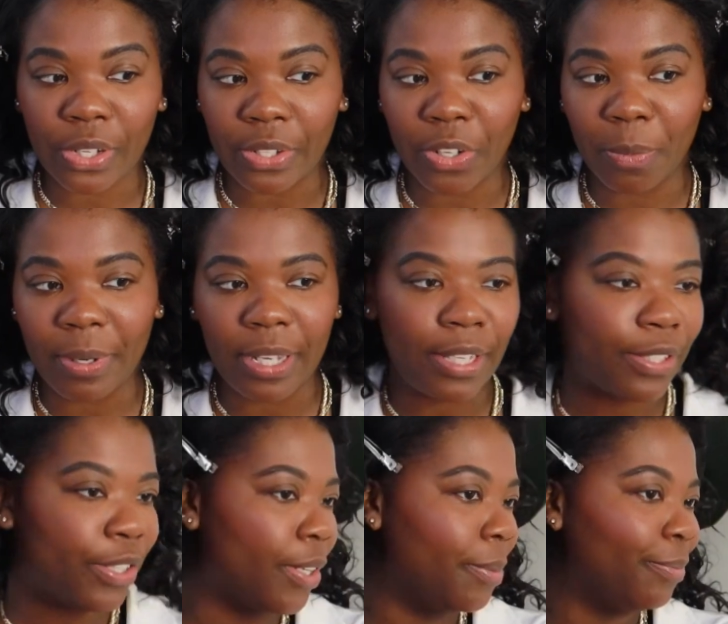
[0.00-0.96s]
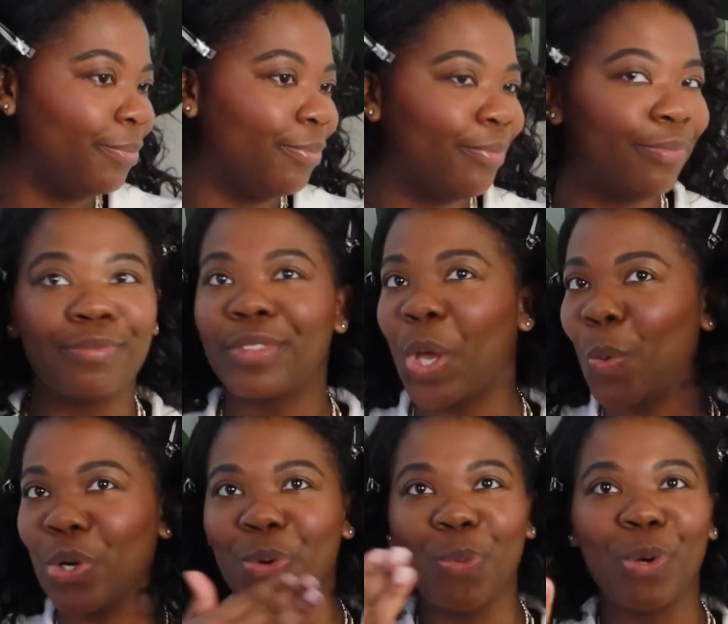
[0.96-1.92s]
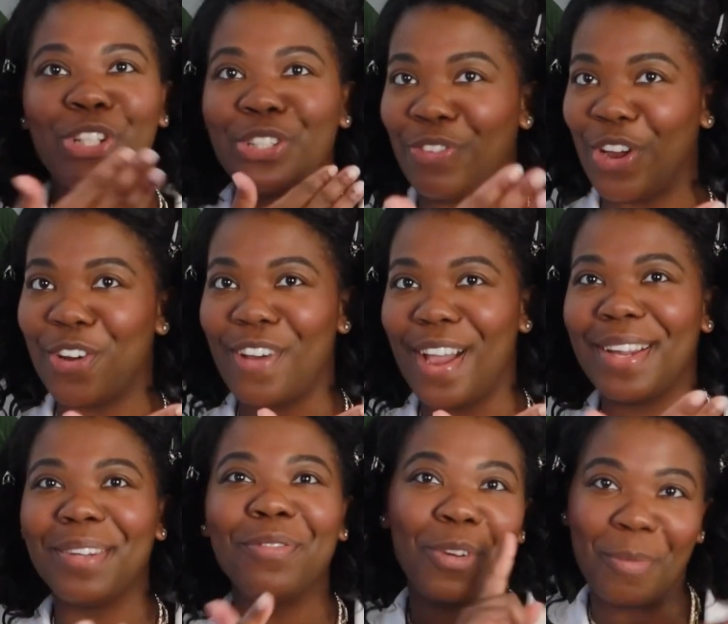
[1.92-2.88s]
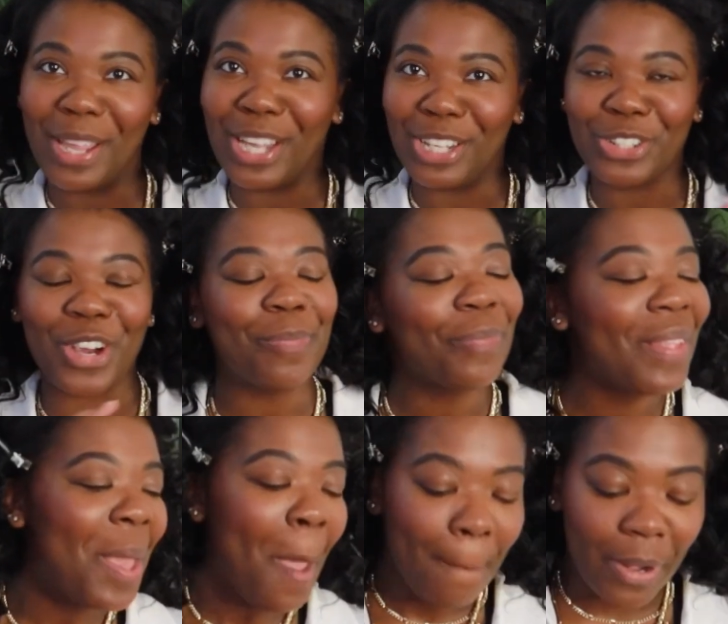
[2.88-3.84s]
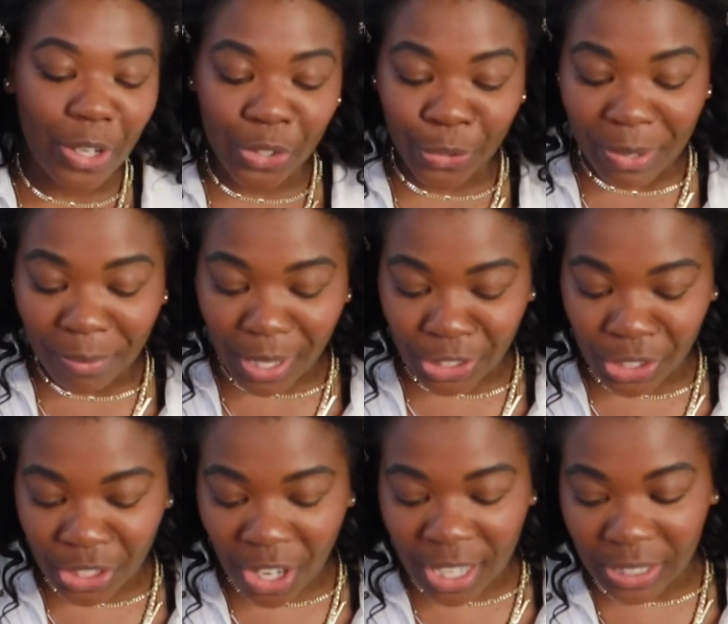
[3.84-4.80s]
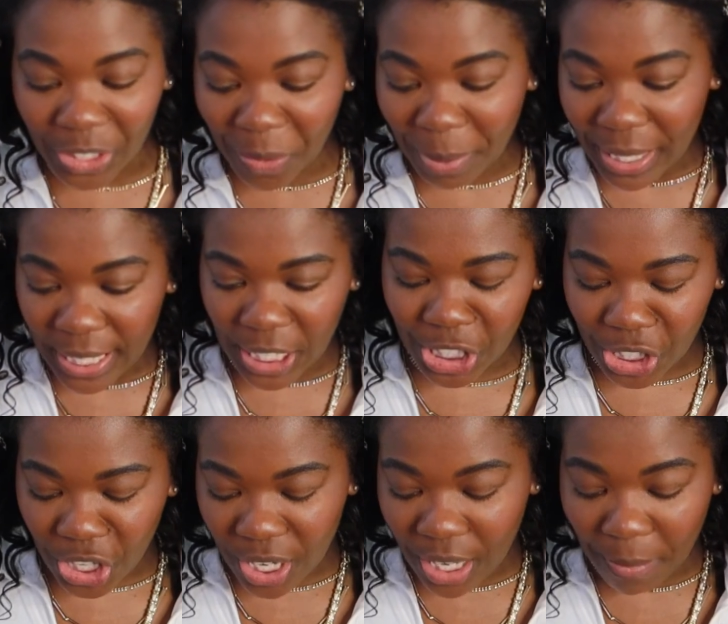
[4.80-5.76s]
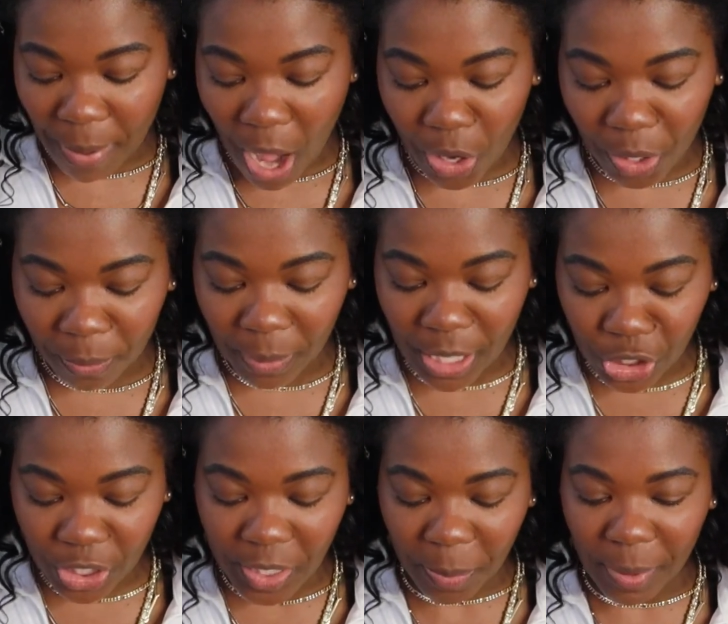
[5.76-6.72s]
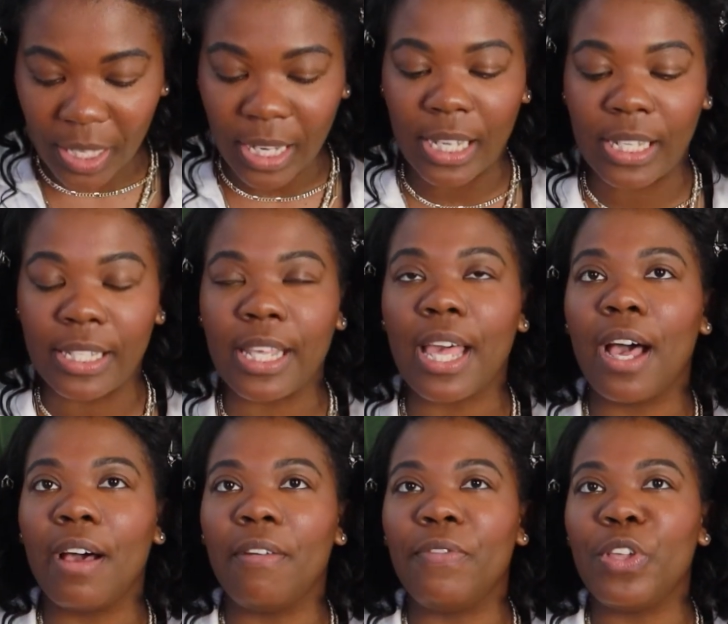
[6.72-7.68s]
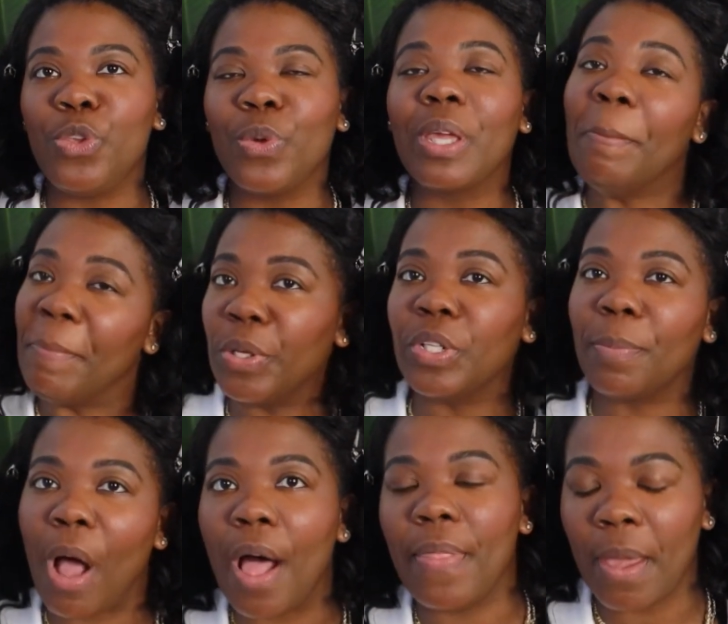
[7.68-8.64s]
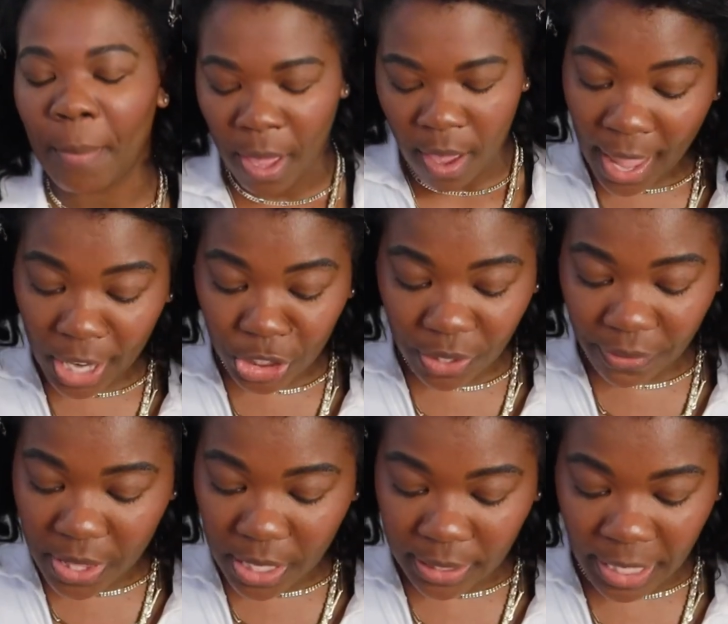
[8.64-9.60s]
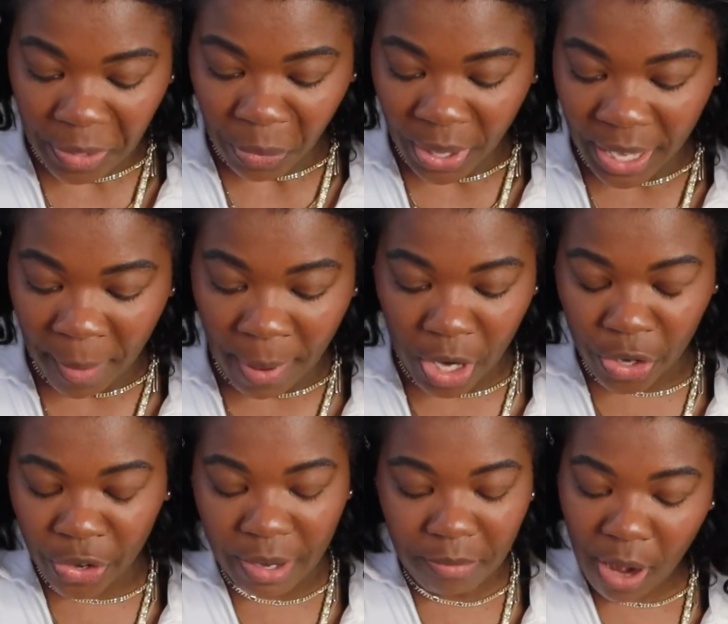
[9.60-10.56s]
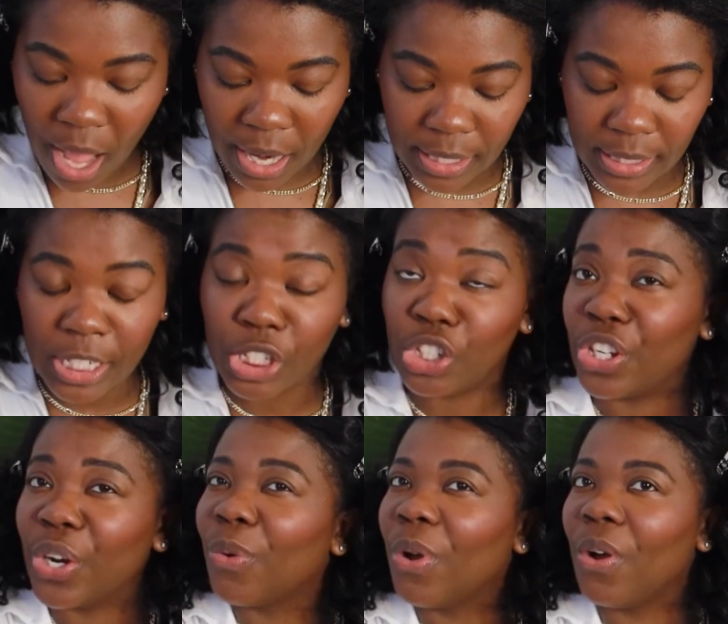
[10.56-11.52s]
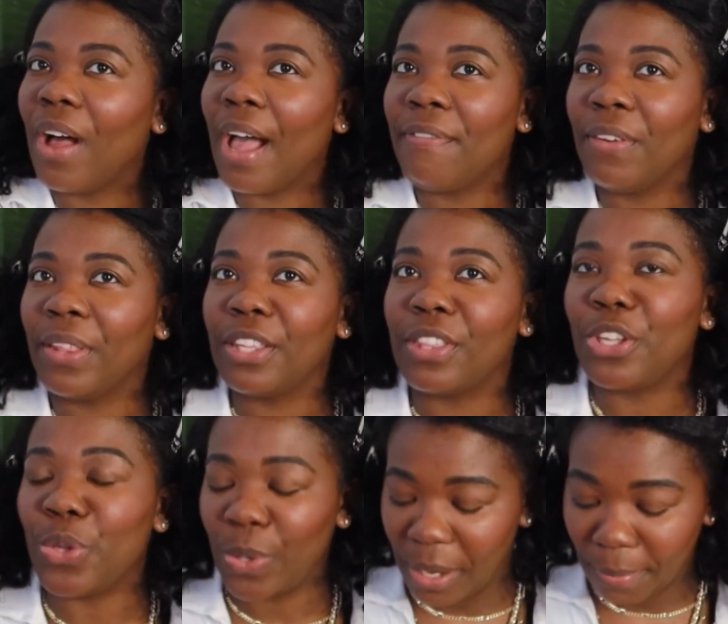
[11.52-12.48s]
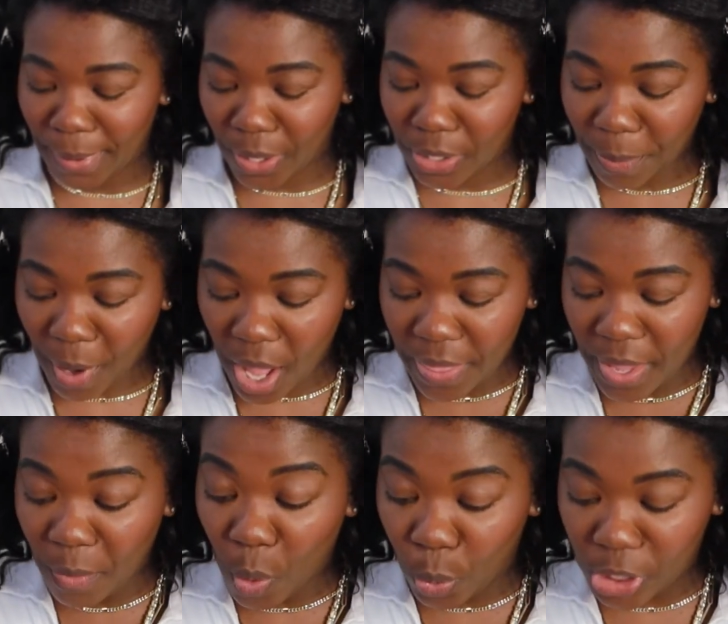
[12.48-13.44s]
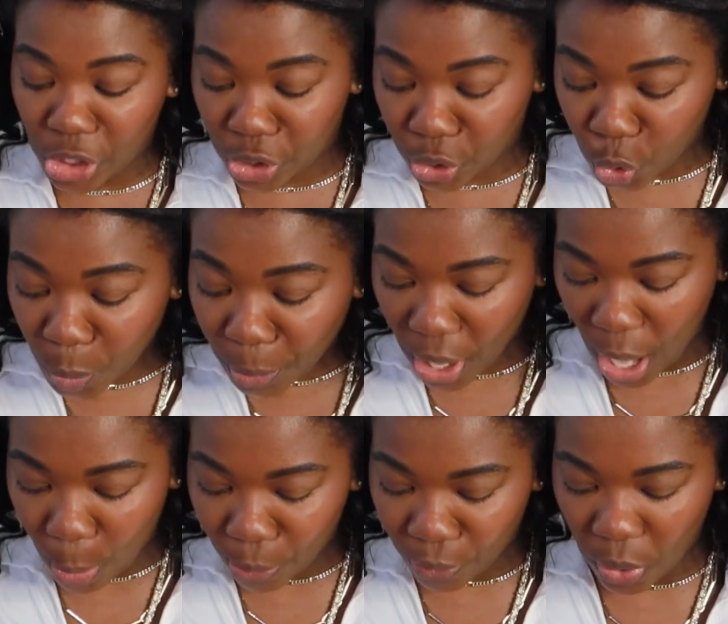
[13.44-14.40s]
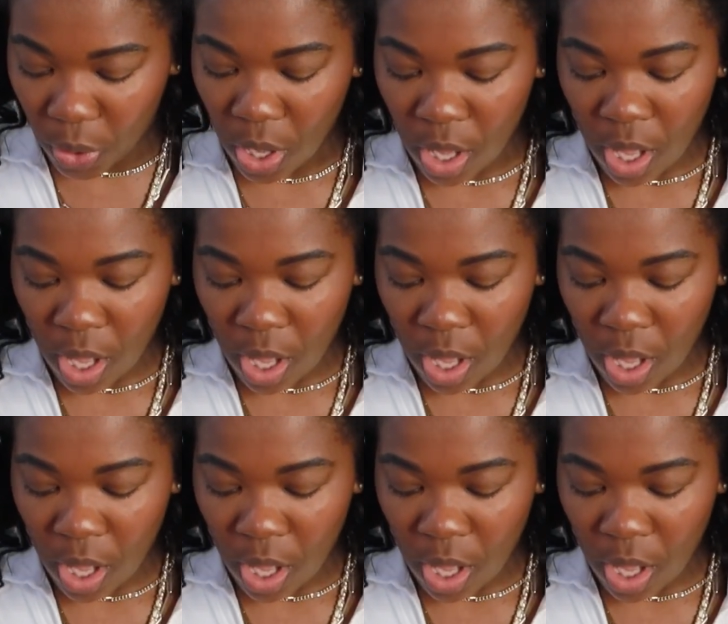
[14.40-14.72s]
a little bit easier. We're just verifying, we're making sure. But cream blushes are a little bit easier than powder blushes because you can build upon them. I actually feel the same way about cream products in general. I feel like that you can build upon them, which is super helpful.